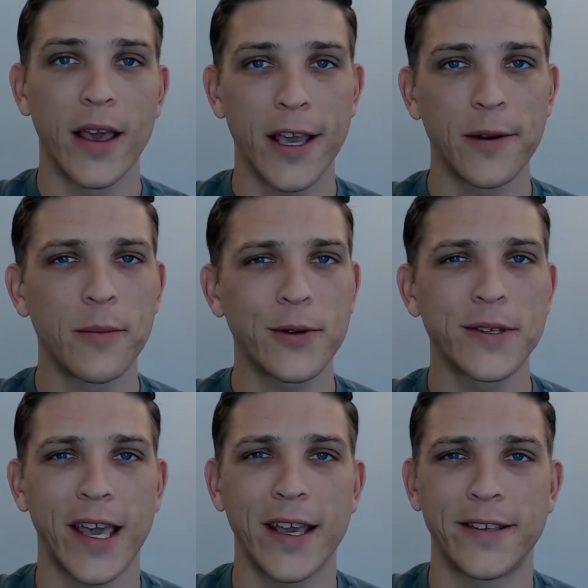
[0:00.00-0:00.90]
In most
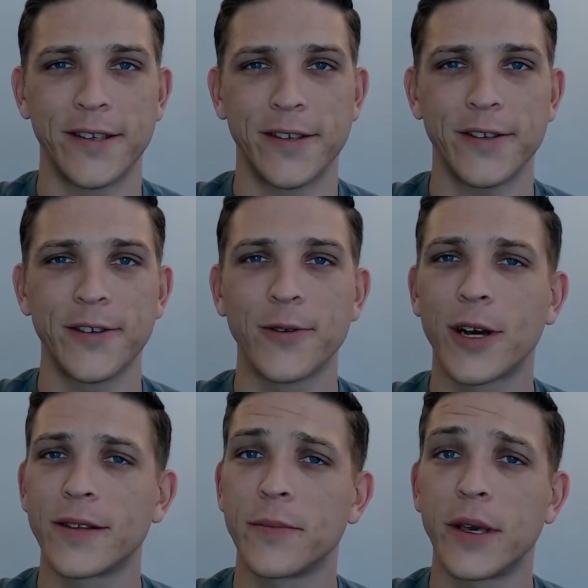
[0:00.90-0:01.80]
cases, you'll
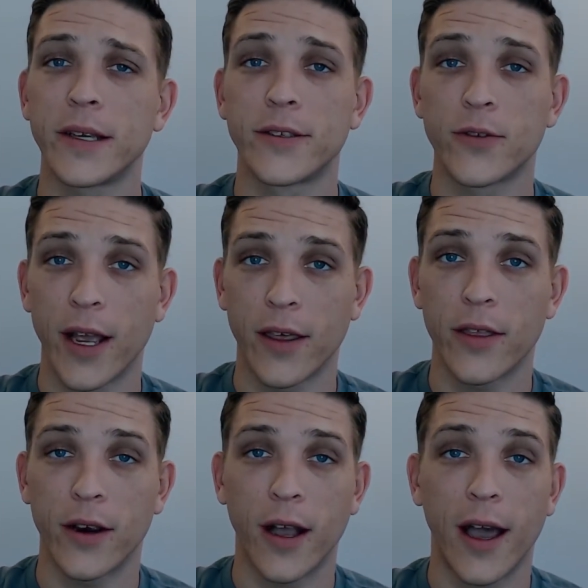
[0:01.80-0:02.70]
want to make strength
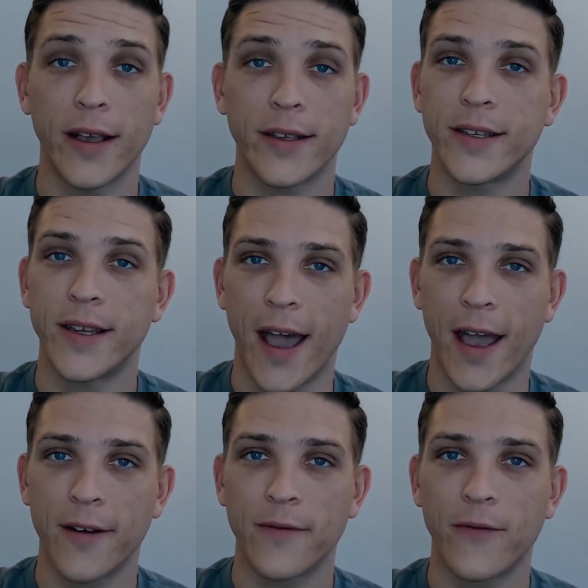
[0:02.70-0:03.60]
your highest
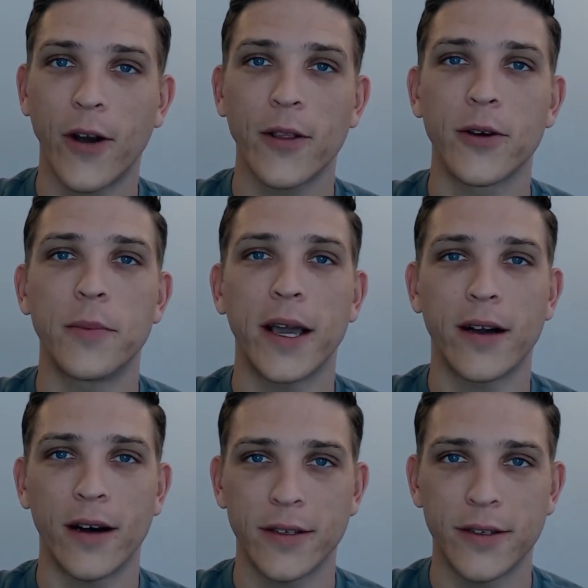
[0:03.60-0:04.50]
stat, followed by
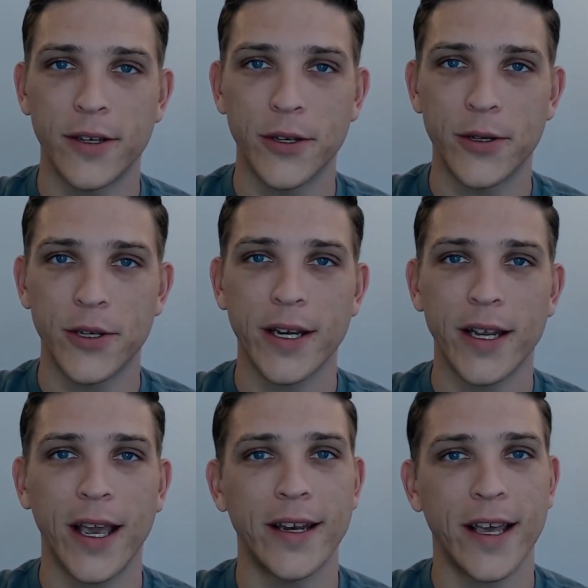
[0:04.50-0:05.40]
constitution
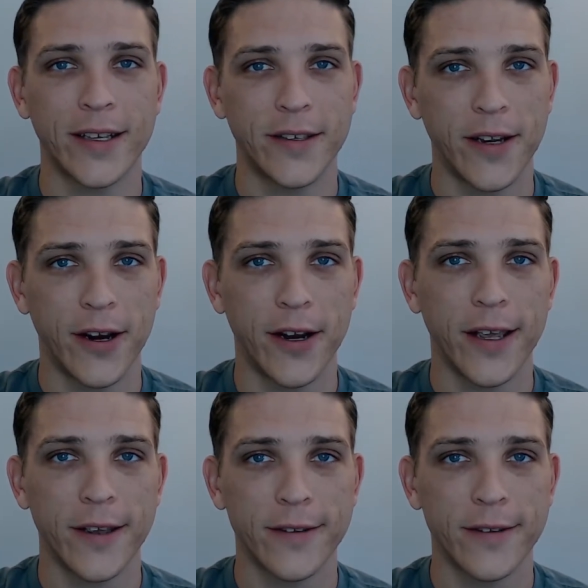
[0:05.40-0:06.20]
and dexterity.